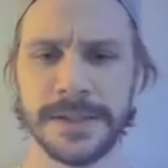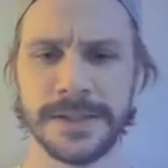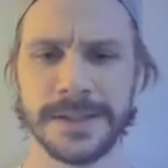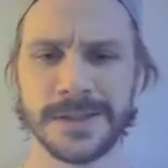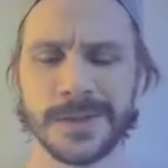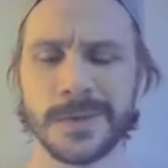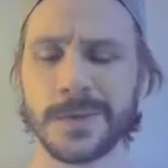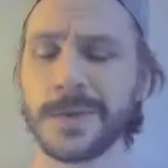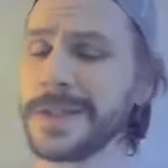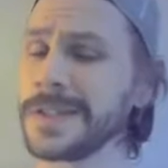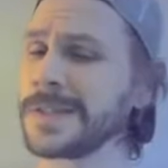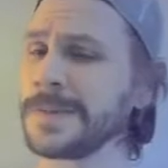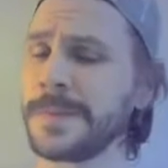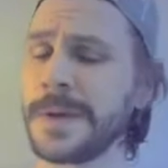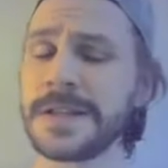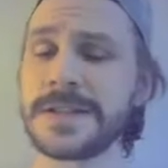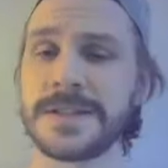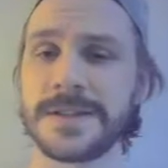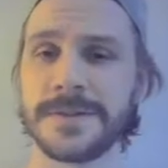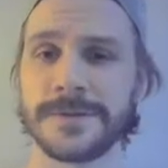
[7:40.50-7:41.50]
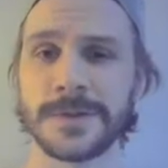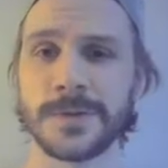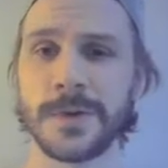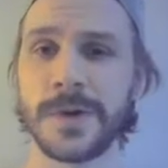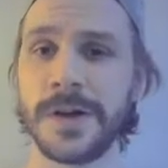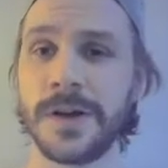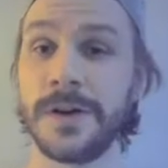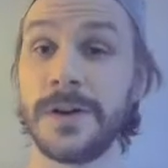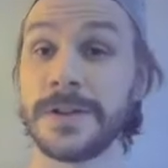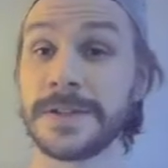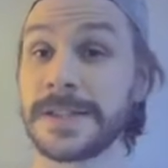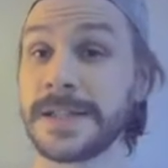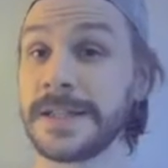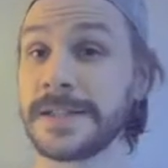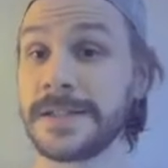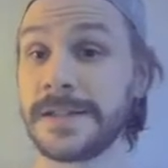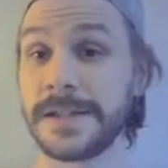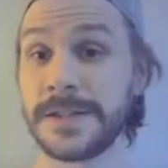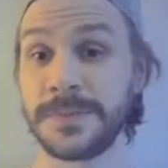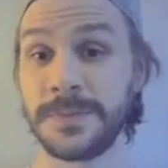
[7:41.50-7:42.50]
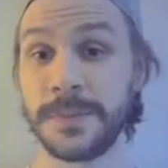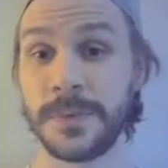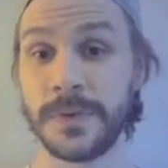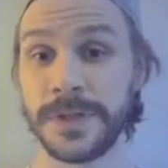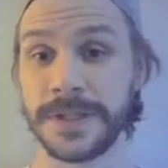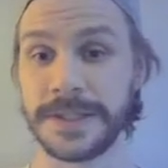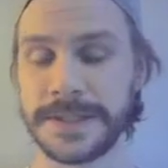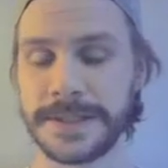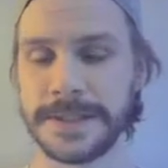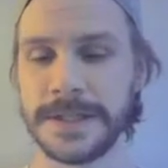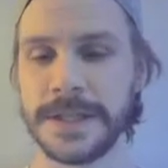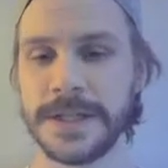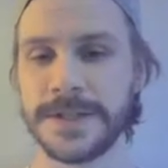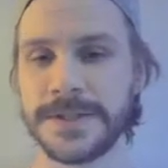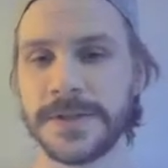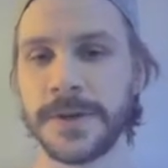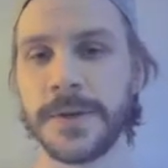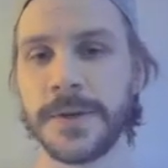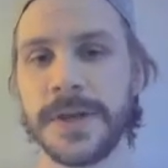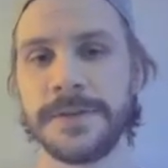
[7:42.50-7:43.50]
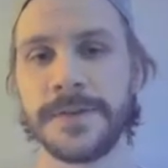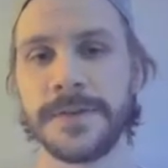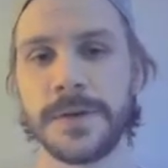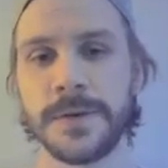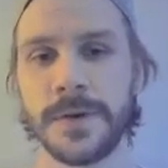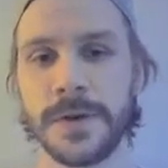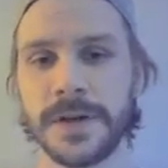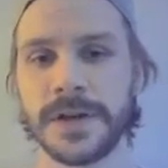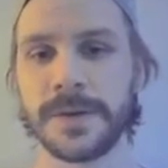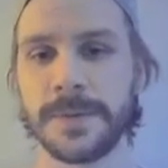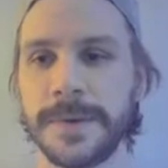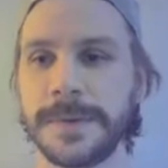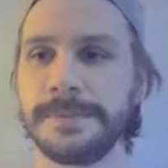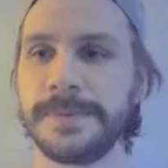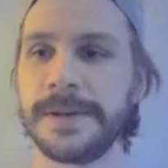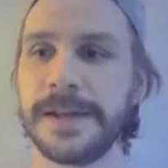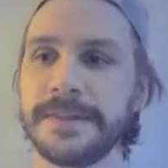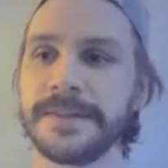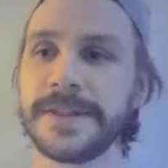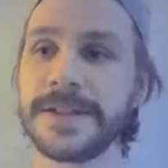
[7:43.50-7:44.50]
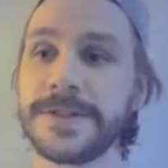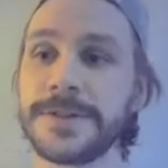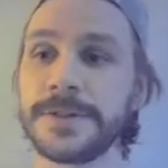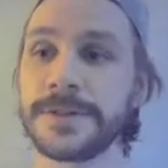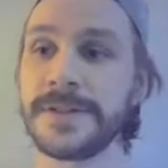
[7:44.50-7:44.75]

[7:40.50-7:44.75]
quite expensive. It's quite hard to get to this point. So if you are going to be playing this, you're